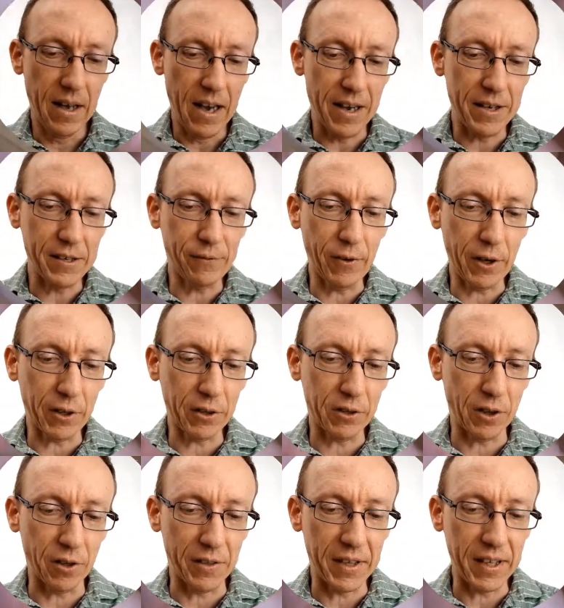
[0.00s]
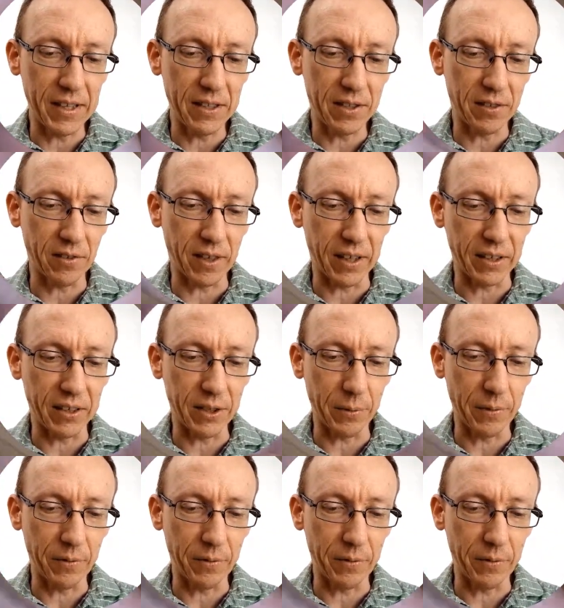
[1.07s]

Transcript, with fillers: and just focus on these three. So